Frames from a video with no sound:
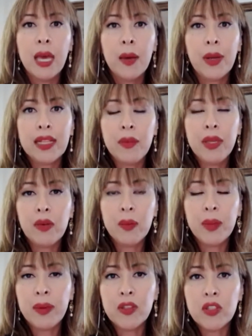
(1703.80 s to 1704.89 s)
But let me wrap
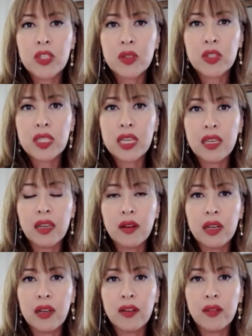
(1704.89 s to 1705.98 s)
up and just say
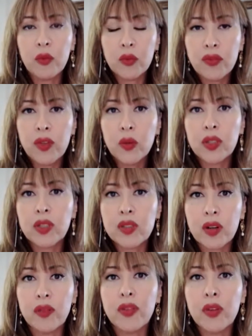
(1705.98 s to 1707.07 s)
a few words
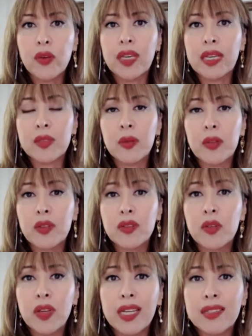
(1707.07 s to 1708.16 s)
on the US, because
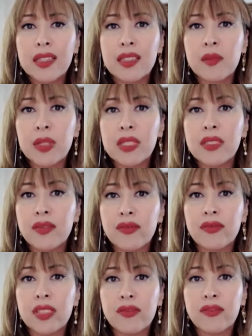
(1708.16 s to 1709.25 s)
the US is a bit
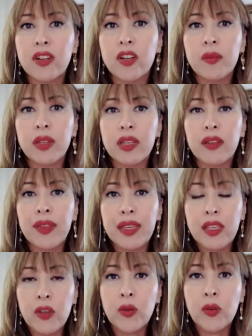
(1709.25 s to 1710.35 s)
different from the
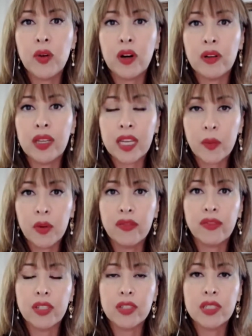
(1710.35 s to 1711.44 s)
EU on a couple of
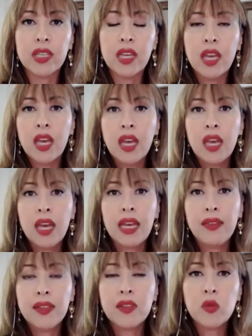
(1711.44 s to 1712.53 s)
fronts. And
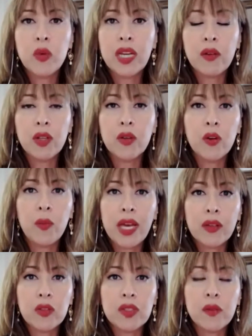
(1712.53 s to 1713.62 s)
this is where I want to go
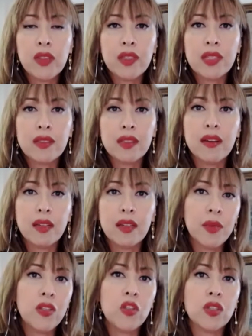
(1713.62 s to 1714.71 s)
back to something that Tarek
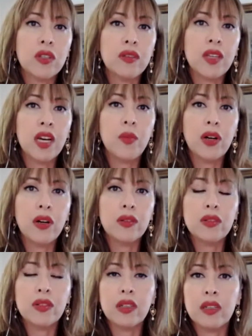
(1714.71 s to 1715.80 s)
mentioned about
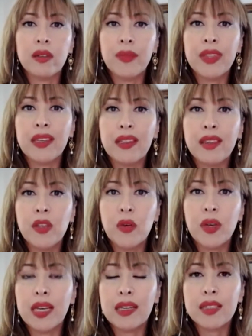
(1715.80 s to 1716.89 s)
the
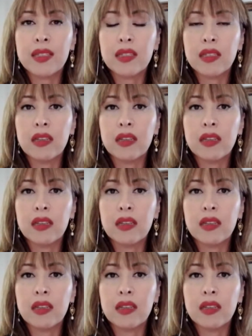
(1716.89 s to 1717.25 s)
US